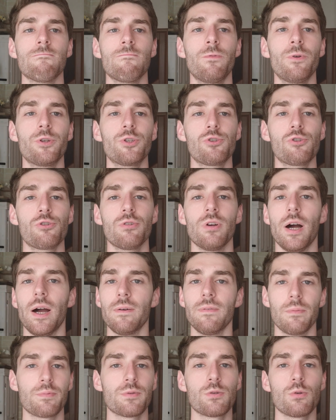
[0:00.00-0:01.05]
which
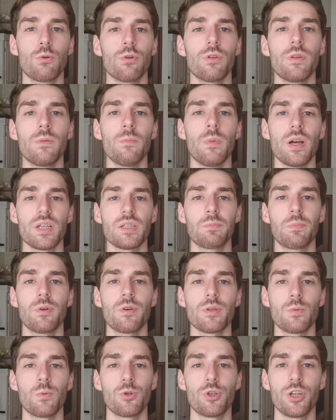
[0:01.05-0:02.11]
I've observed in my
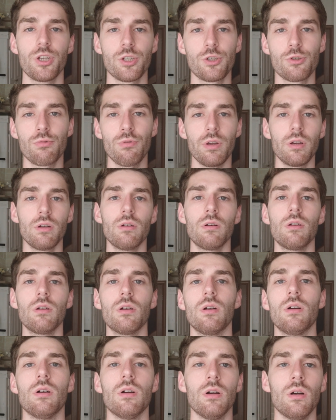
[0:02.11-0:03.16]
experience, which can trigger
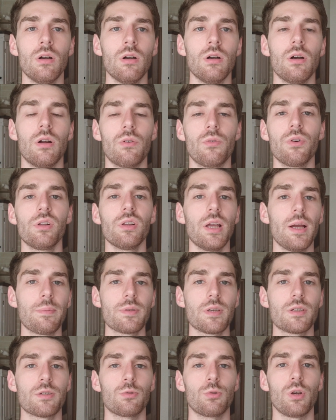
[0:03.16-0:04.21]

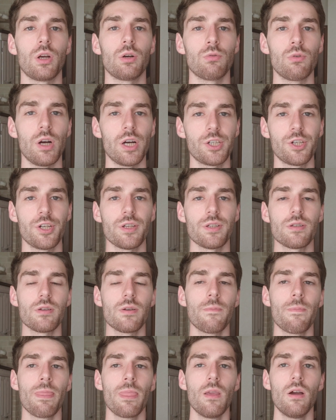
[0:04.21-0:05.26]
relapses or crashes.
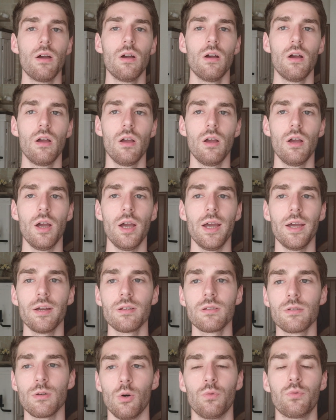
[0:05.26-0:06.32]

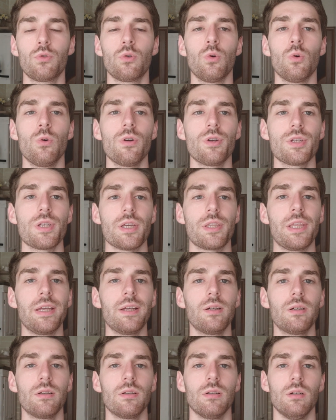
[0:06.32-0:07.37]
And of course, I
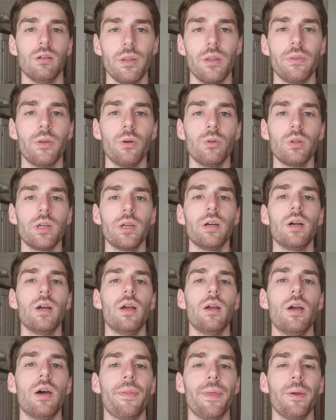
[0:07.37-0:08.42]
think the only
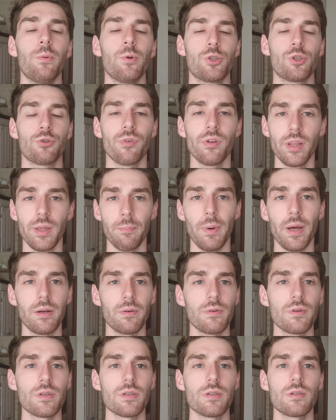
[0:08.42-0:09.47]
thing which really
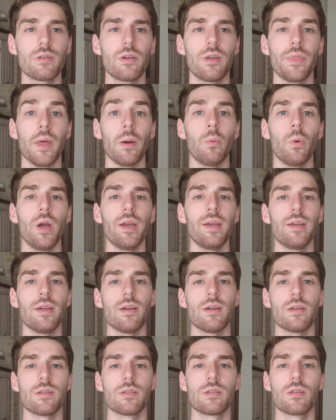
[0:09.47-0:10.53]
matters in that way
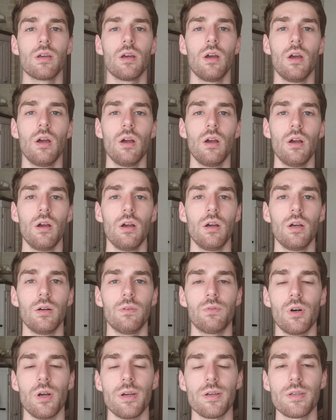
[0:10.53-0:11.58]
is
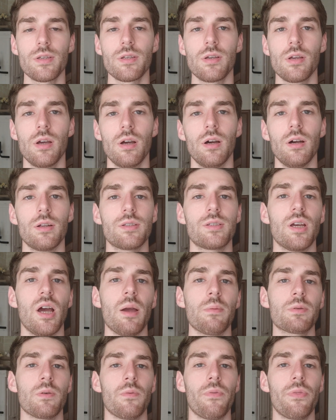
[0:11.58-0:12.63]
various
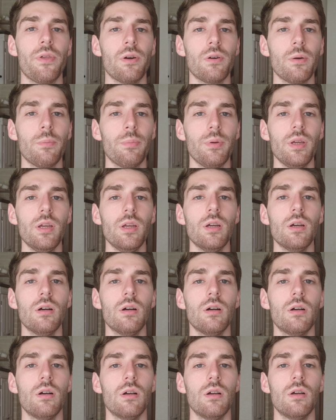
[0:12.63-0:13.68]
types of therapy,
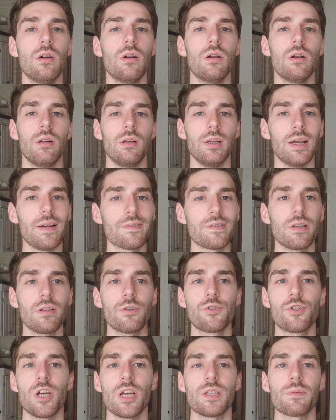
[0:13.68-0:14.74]
lifestyle
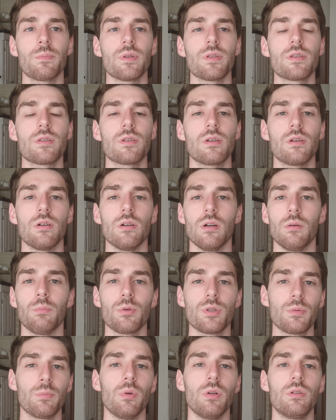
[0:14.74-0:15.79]
adjustments,
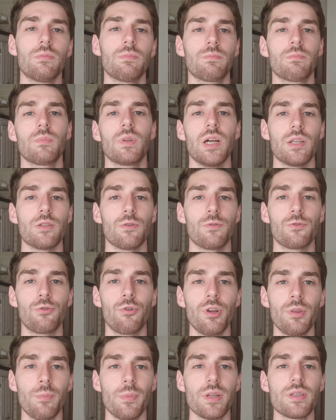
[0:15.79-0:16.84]
possible kinds of
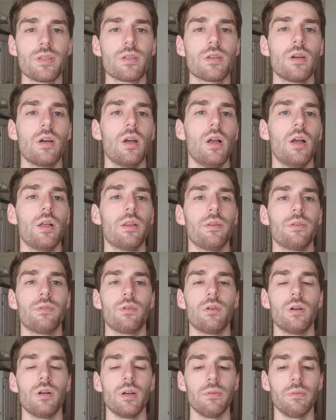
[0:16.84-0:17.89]
treatments that
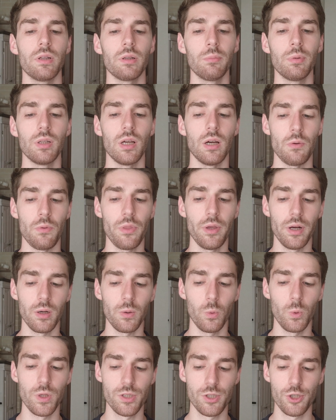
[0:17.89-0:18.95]
are available out there,
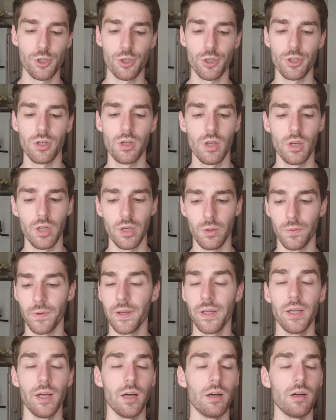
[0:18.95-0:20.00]
which
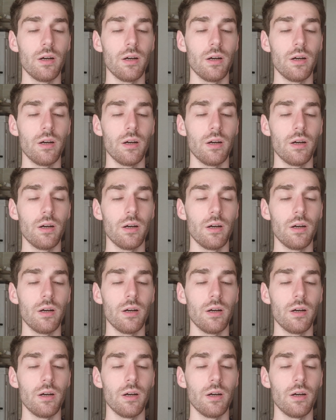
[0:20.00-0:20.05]
we